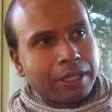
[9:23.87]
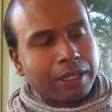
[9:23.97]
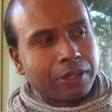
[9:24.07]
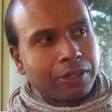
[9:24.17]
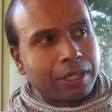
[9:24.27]

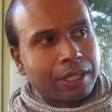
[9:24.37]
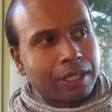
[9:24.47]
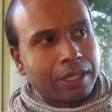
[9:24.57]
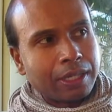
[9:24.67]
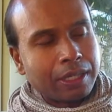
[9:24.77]
I got
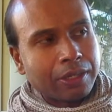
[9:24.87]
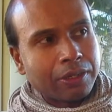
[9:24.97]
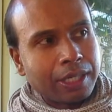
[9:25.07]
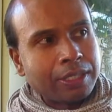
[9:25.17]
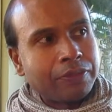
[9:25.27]
a, uh,
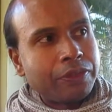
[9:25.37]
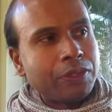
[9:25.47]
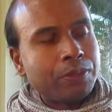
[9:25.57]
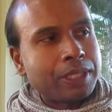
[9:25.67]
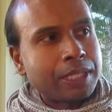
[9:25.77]
got an
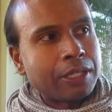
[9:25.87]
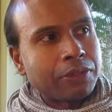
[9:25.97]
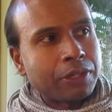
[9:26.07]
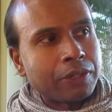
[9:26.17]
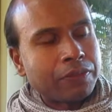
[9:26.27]
interview with the
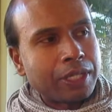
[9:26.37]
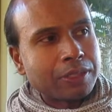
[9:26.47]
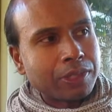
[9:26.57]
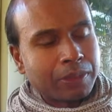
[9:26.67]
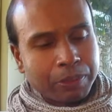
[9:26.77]
Telegraph next week.